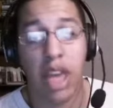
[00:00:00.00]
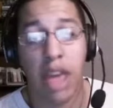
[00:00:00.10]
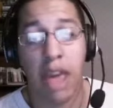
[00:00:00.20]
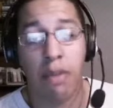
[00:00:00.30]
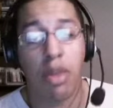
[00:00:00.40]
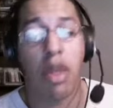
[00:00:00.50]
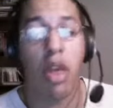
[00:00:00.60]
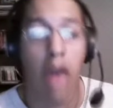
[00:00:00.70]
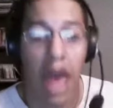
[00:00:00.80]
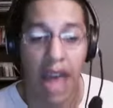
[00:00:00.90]
games
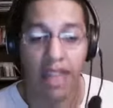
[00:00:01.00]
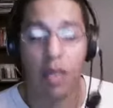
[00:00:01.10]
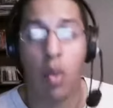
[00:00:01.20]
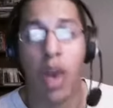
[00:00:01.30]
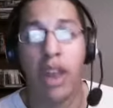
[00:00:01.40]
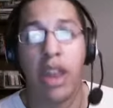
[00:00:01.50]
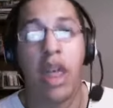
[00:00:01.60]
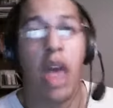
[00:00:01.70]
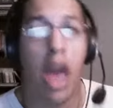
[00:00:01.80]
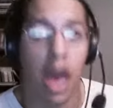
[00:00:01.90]
as and when
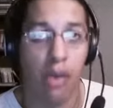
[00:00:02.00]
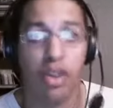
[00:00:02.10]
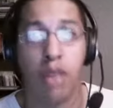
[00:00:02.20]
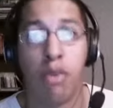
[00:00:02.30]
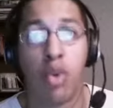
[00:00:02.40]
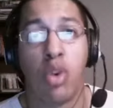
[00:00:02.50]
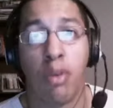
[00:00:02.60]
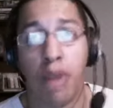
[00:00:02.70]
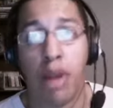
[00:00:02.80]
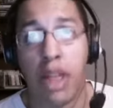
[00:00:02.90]
I was in the mood to
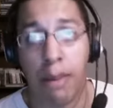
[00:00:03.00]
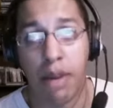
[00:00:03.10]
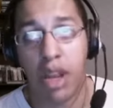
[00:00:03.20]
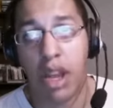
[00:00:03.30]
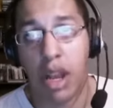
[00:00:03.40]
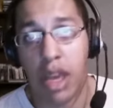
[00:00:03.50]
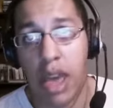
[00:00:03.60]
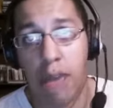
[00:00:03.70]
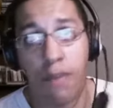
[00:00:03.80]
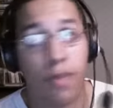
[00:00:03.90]
play that particular
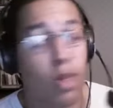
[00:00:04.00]
game.